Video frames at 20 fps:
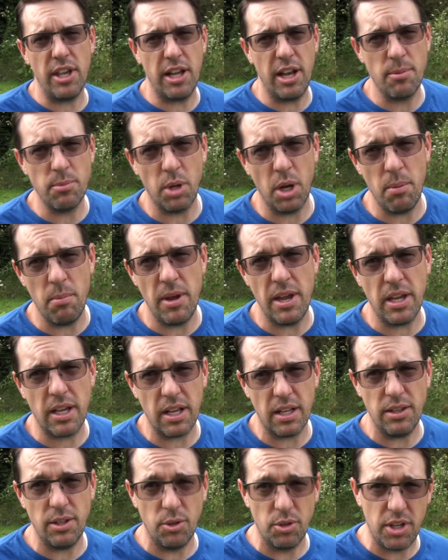and I'm going to
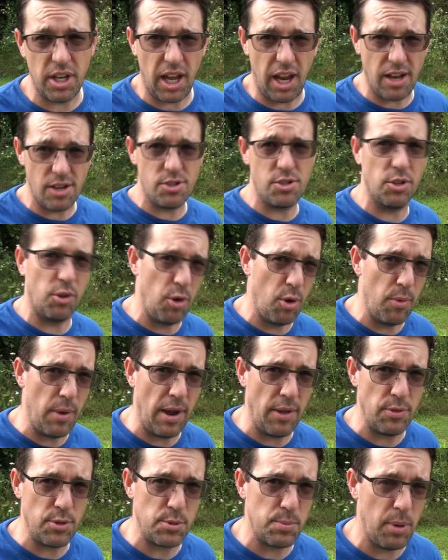make a little cage to go
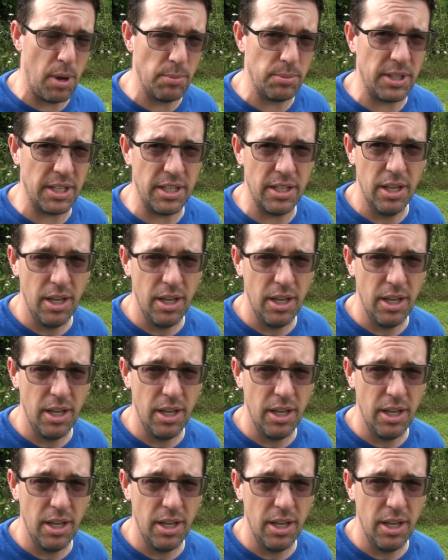around this pumpkin.